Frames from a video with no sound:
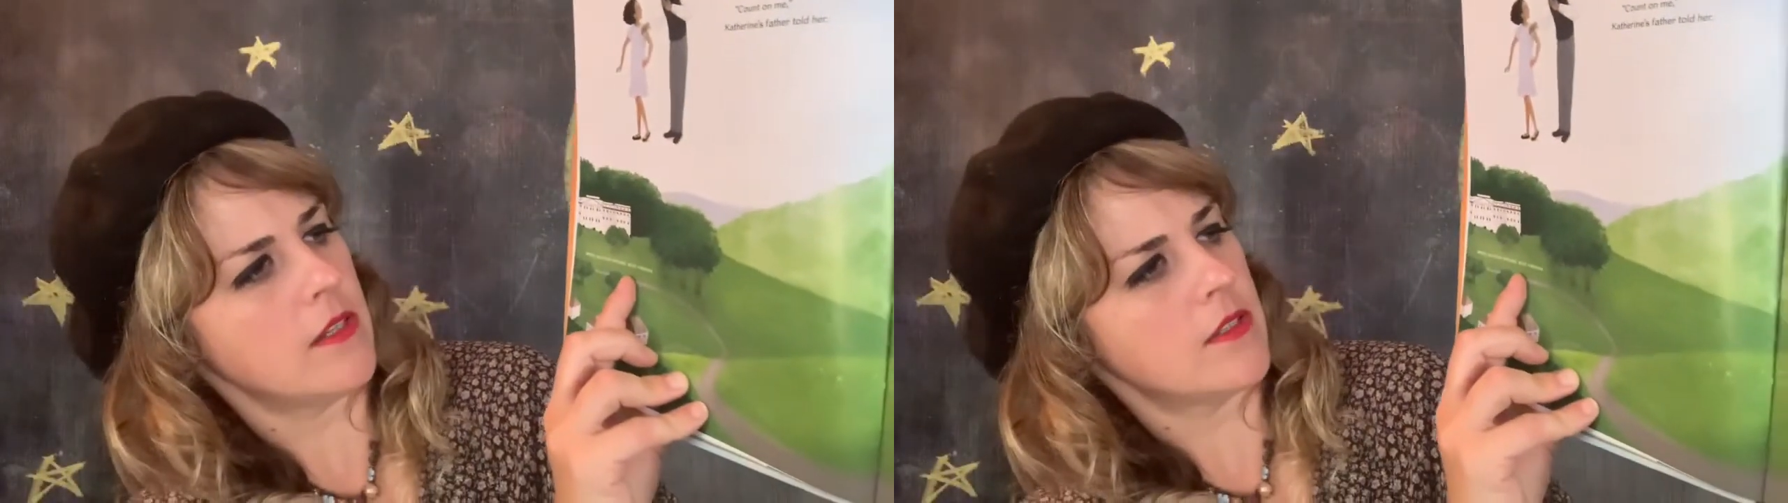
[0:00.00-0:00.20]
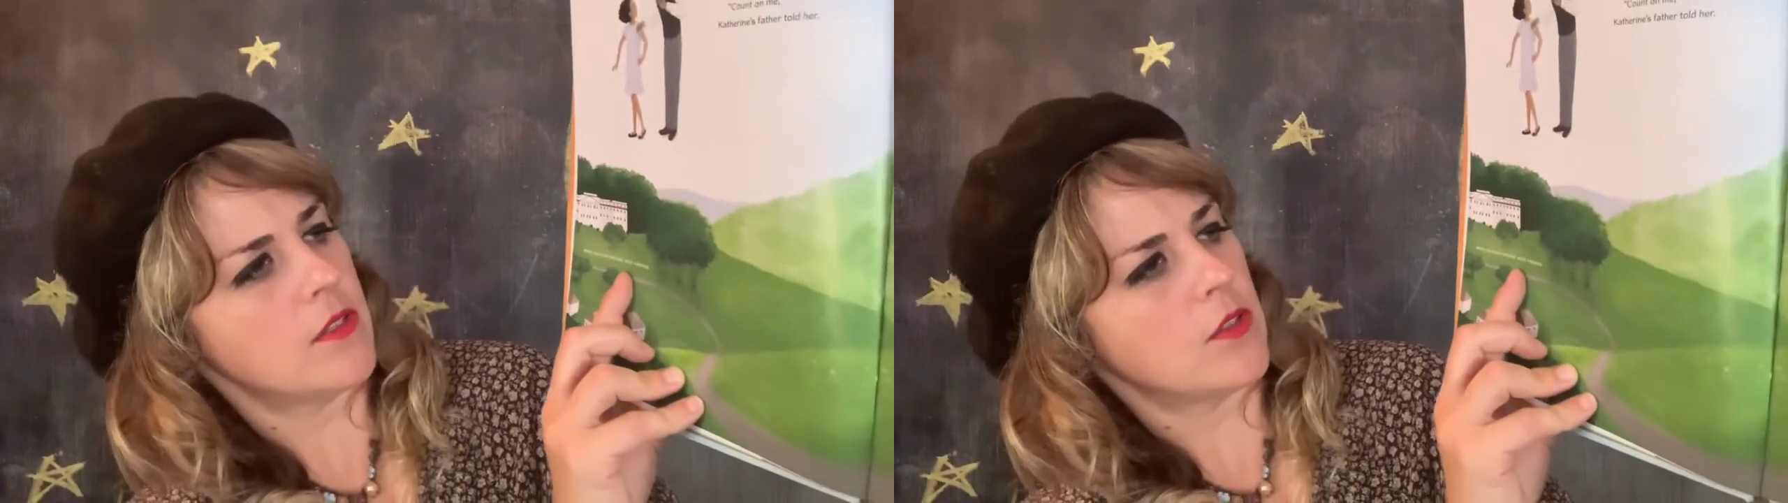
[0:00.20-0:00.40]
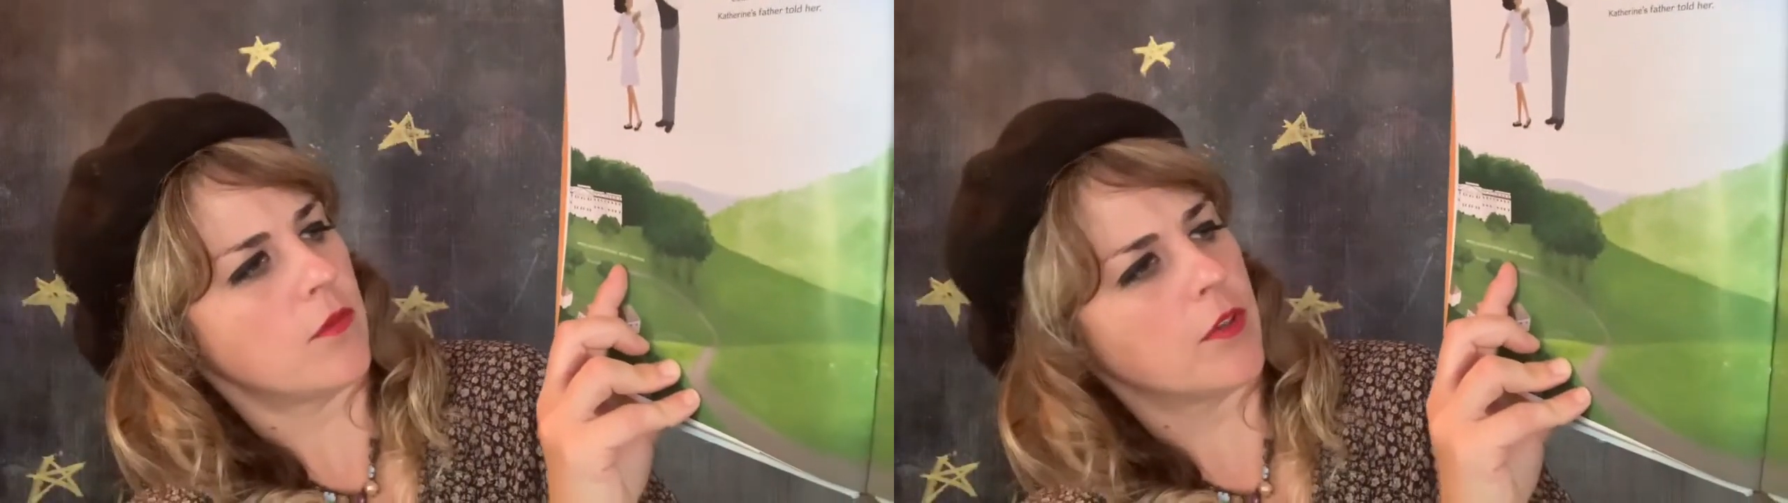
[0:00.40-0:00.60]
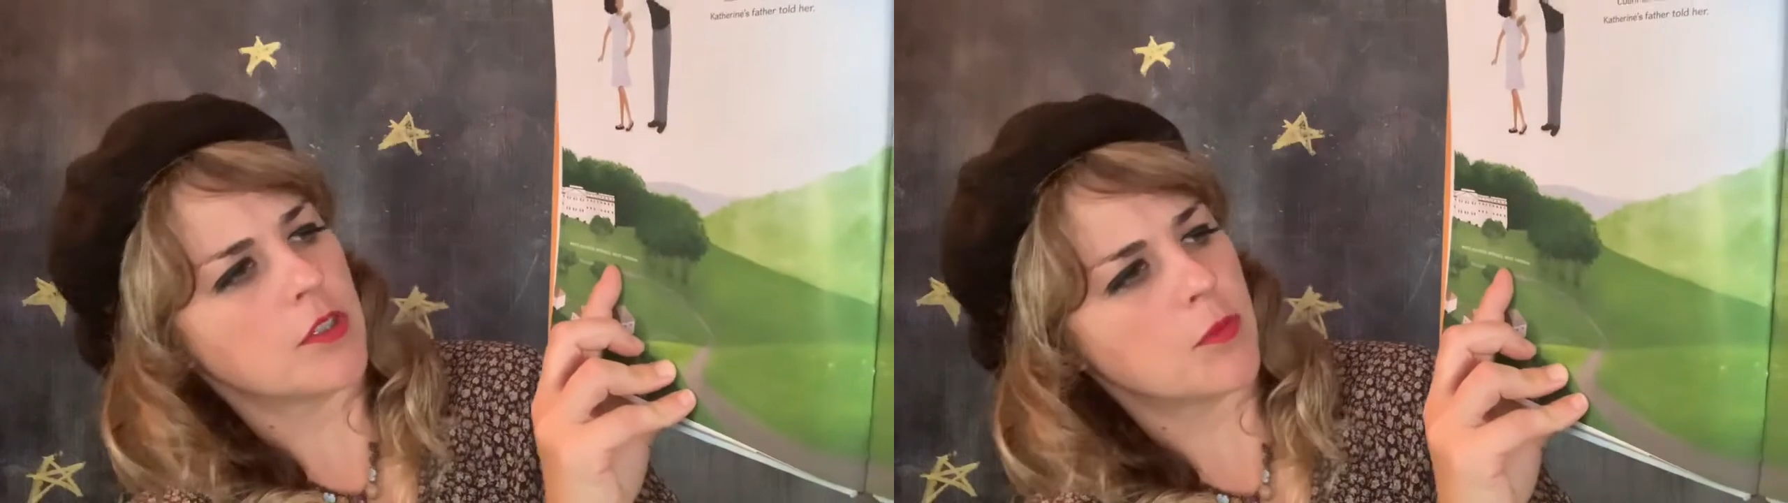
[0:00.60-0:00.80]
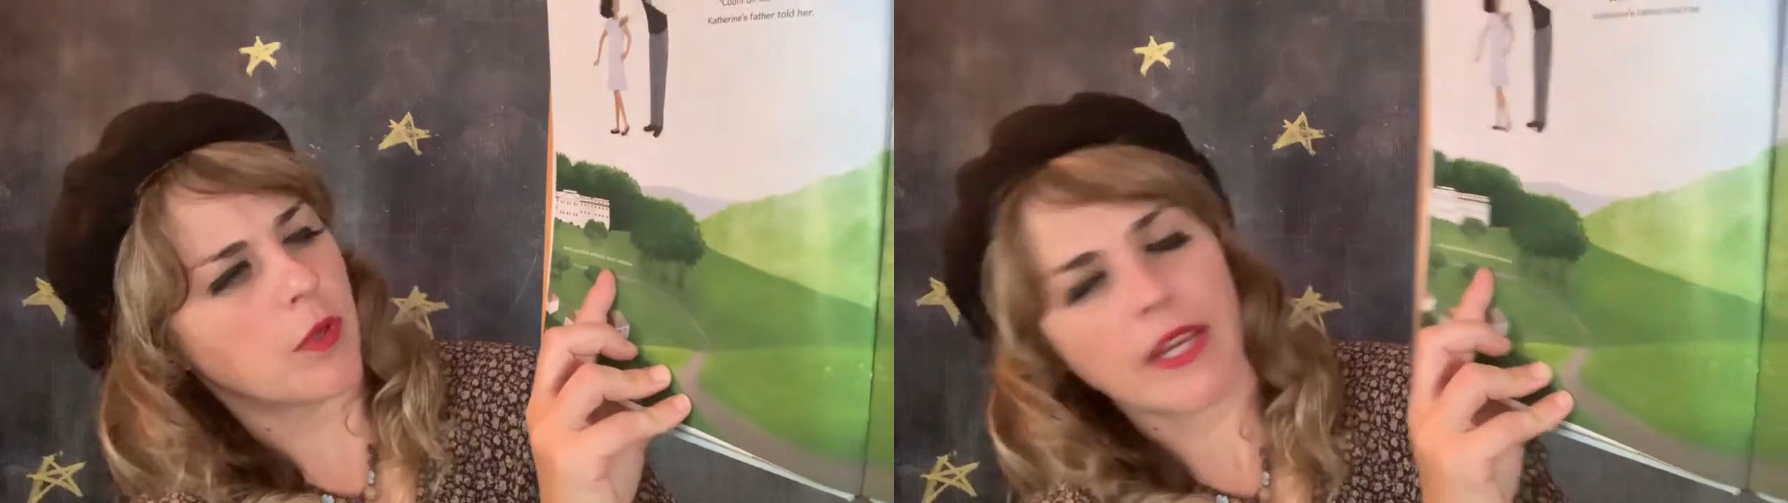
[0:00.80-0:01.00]
Sulphur
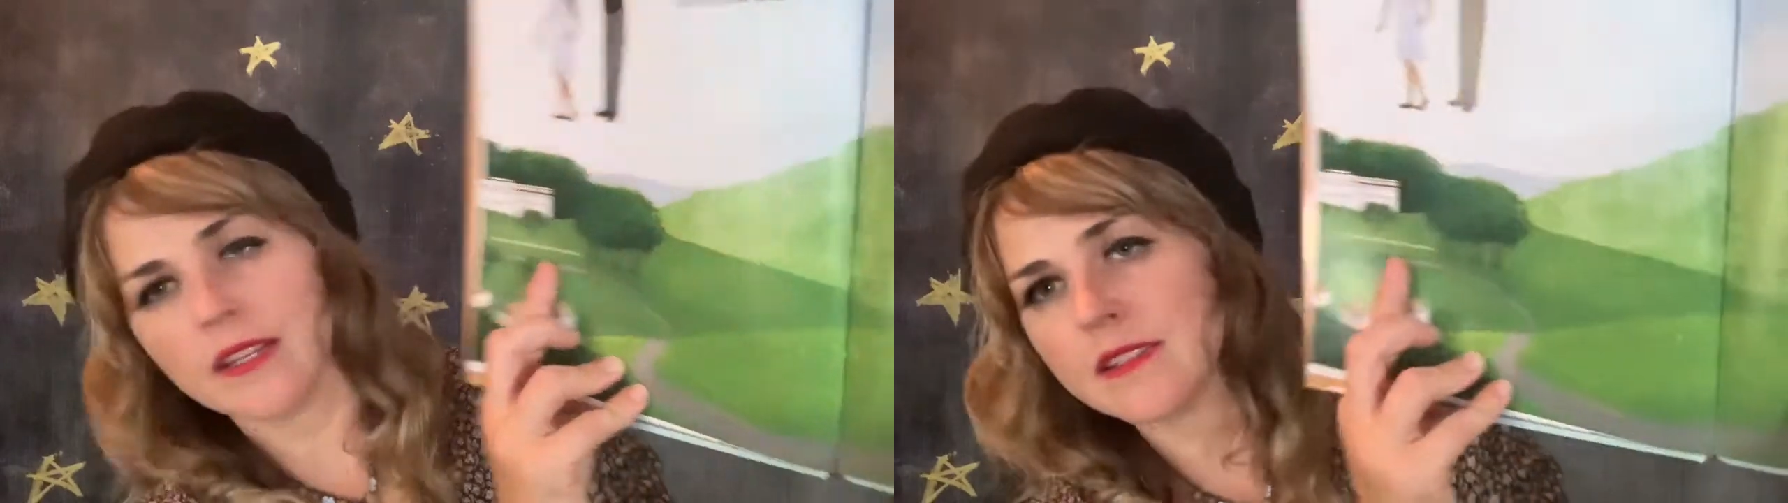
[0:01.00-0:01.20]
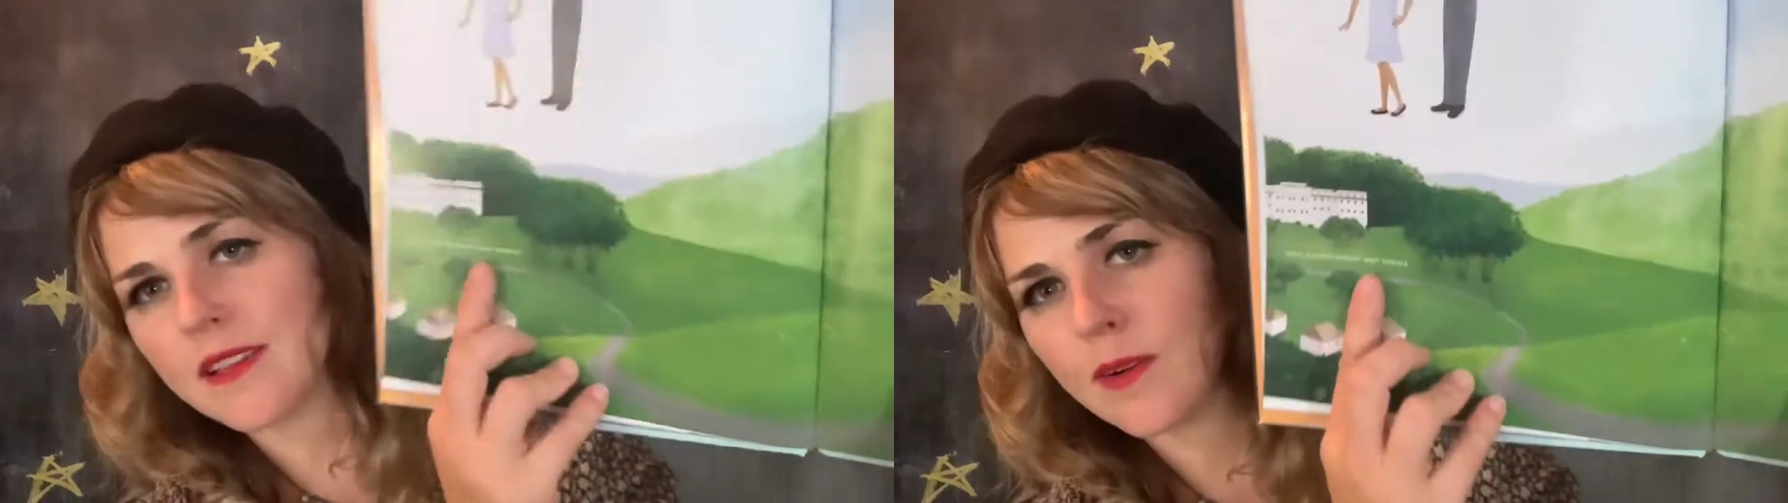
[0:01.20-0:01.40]
Springs,